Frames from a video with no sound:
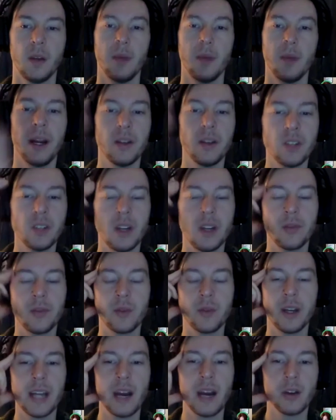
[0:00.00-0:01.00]
Microsoft
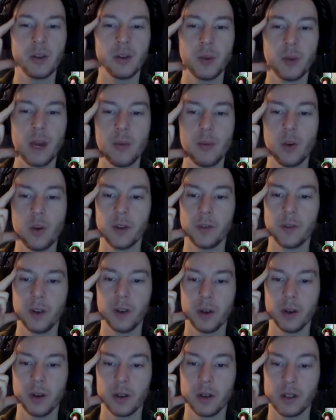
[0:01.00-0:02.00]
right now is way more
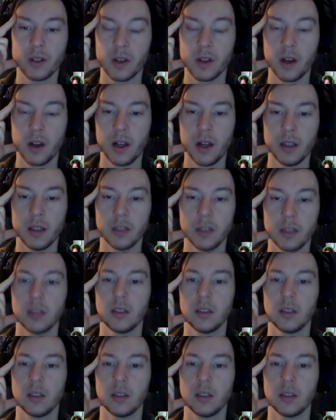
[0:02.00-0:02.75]
focused on